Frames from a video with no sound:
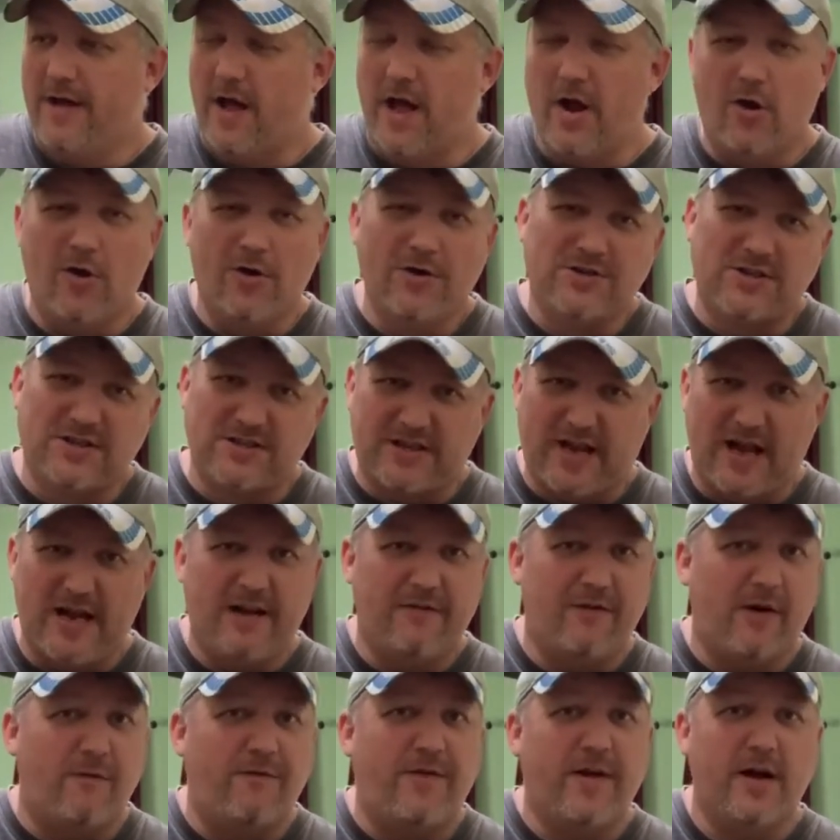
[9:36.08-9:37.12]
Hers is kind
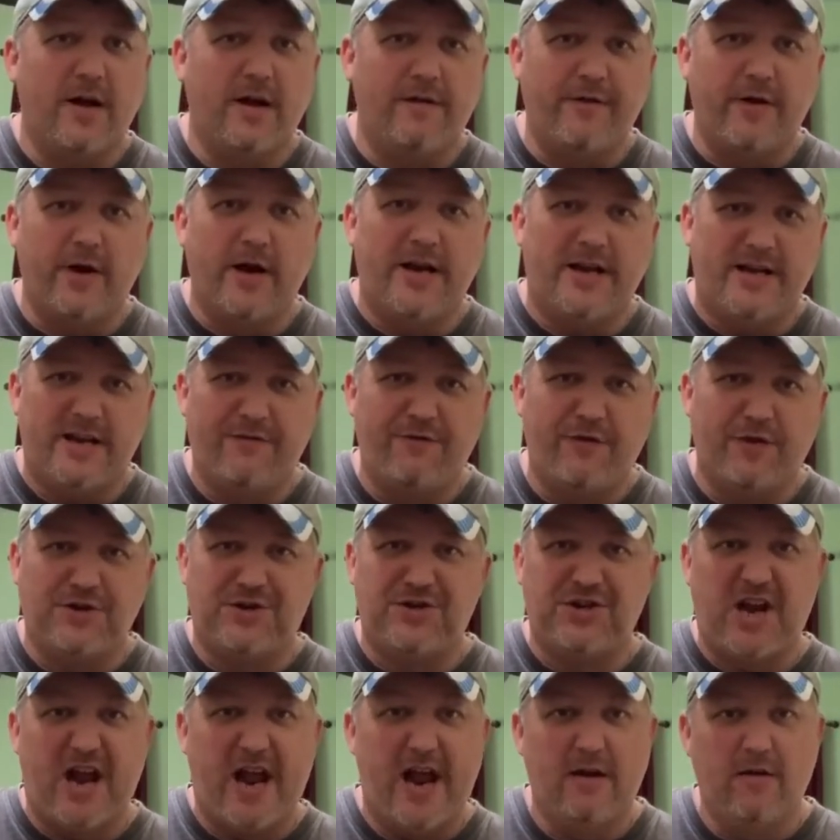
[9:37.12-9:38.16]
of a very, very different
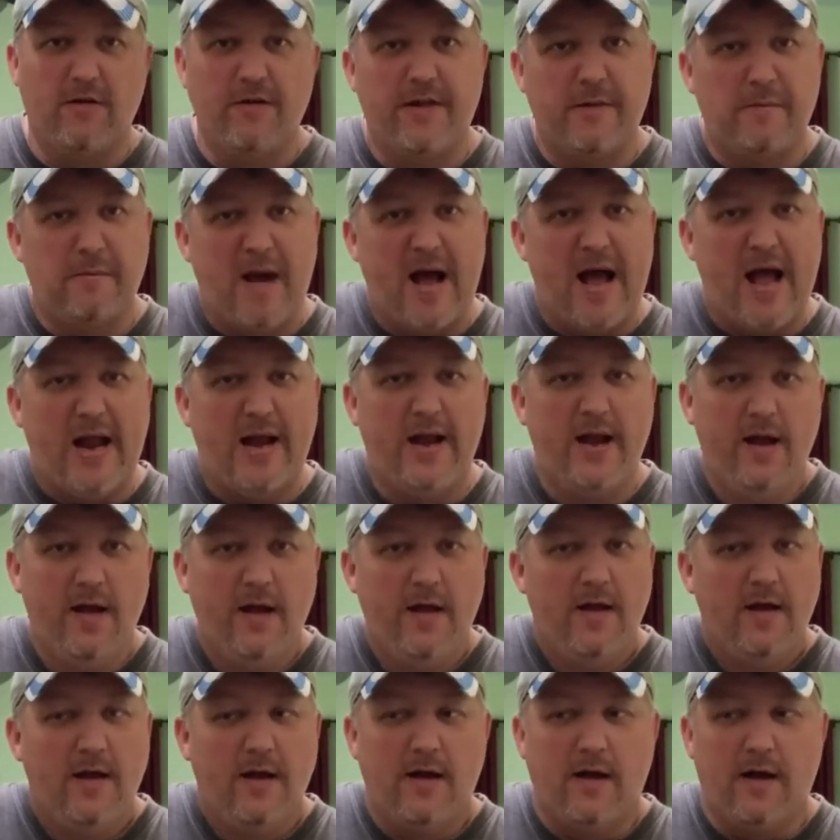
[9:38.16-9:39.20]
channel than mine.
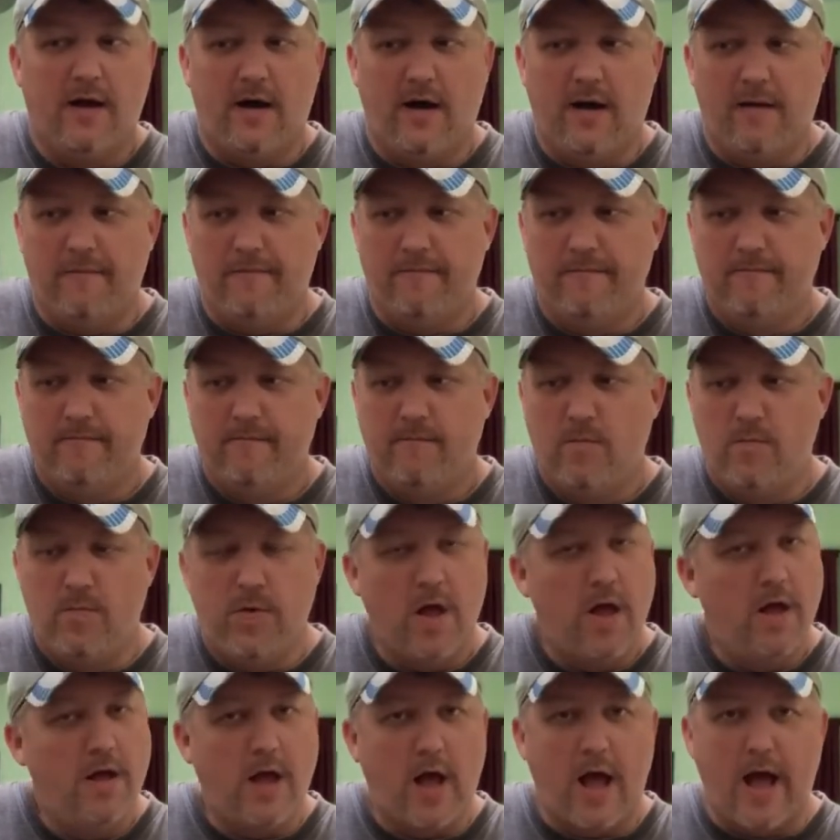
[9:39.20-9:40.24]

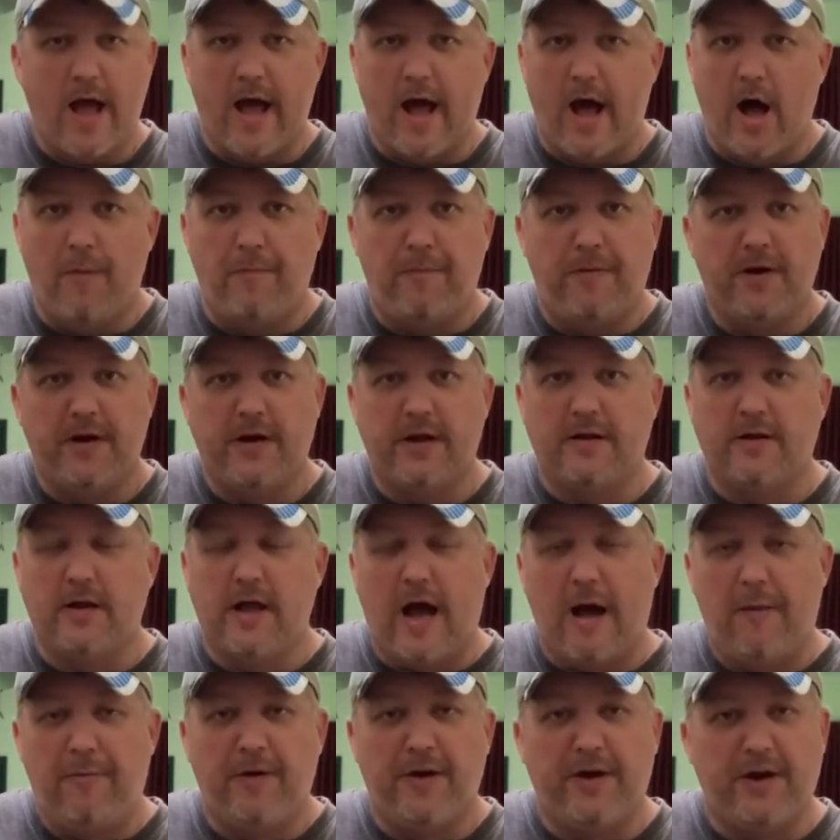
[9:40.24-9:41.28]
I'll put
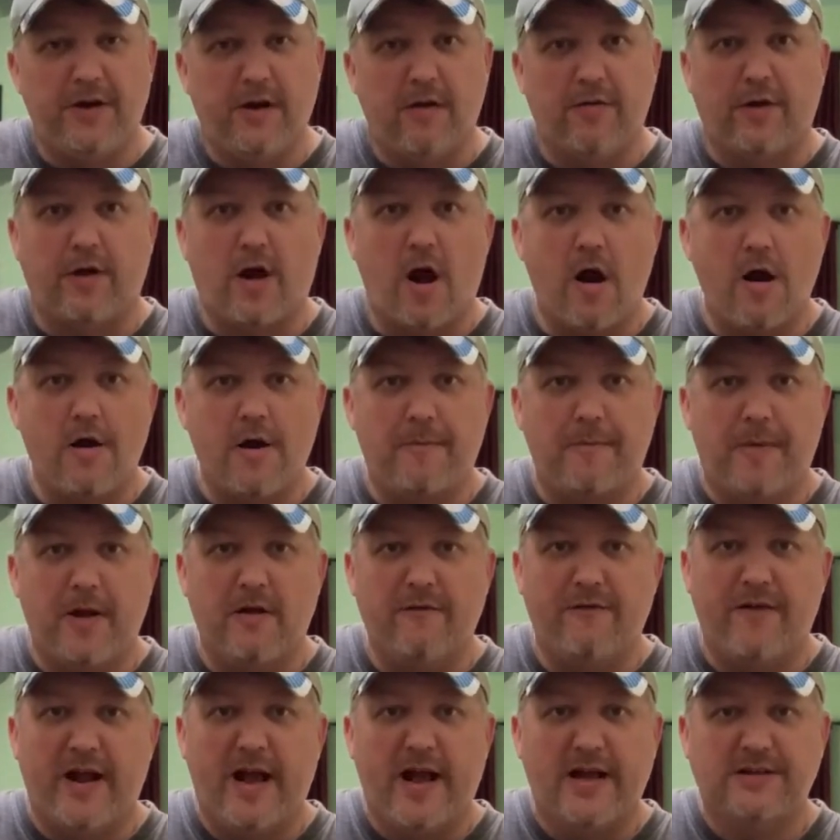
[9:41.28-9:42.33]
another card up here
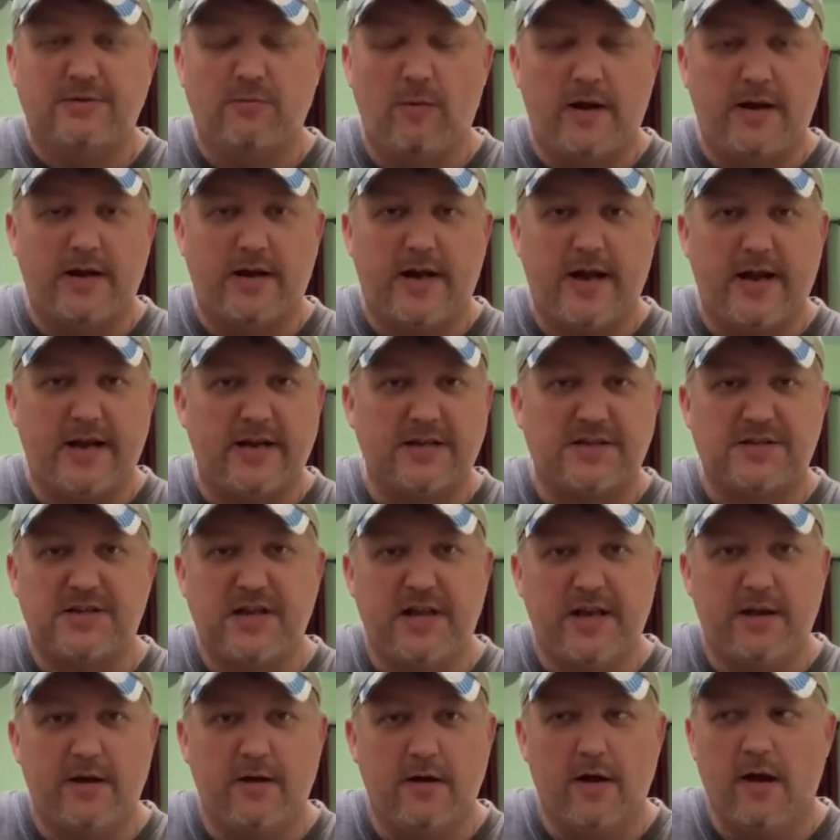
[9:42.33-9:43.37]
if you guys want to kind of
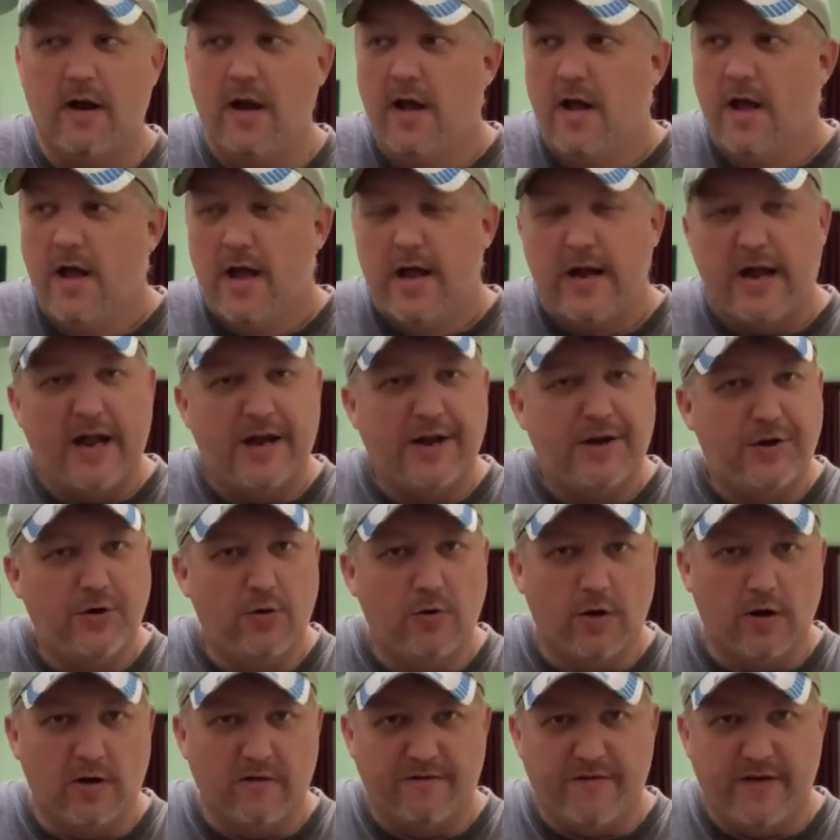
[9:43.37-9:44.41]
see her, kind of do
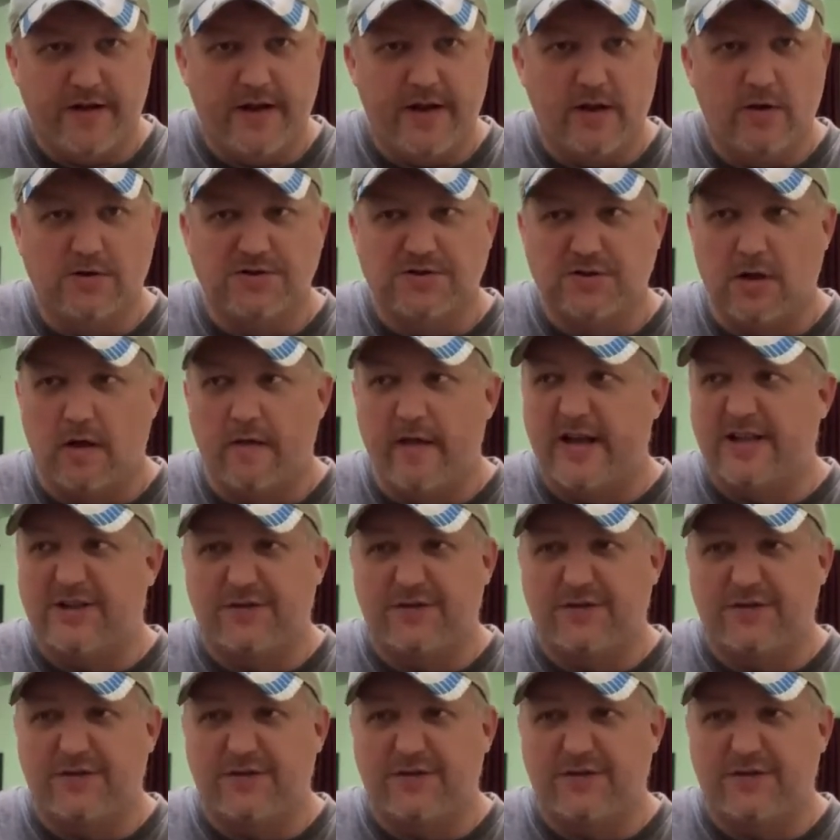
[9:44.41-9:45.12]
her videos and all that.